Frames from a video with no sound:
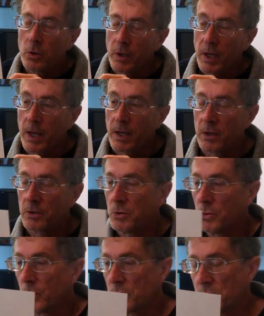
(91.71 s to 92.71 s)
good
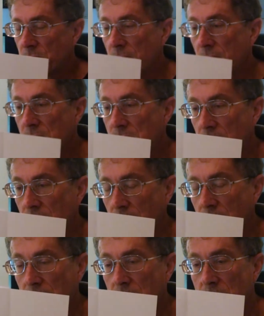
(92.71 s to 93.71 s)
attitudes, things that the
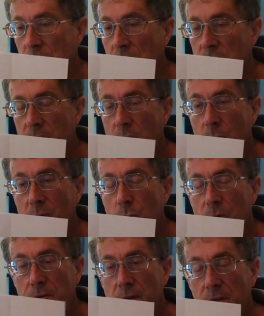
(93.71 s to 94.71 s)
kids can tell me
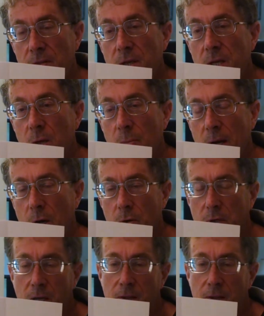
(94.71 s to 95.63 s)
what they think about,